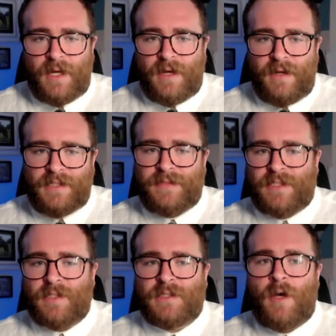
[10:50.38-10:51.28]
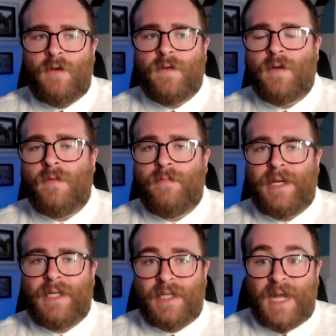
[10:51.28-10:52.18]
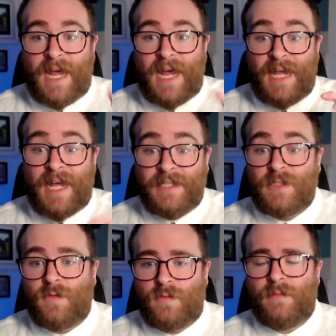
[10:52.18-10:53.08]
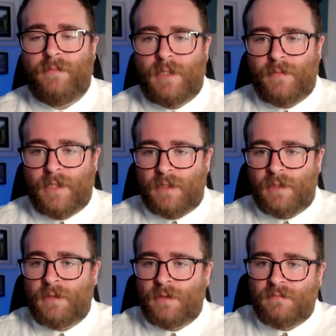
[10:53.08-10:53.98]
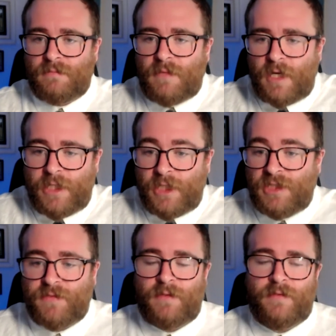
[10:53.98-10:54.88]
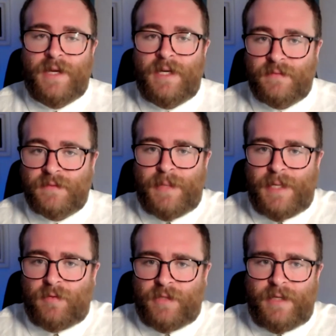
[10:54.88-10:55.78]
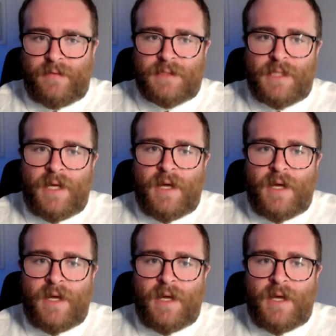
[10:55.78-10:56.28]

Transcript: so it's got to overcome being an AI tool and become a useful thing that people use.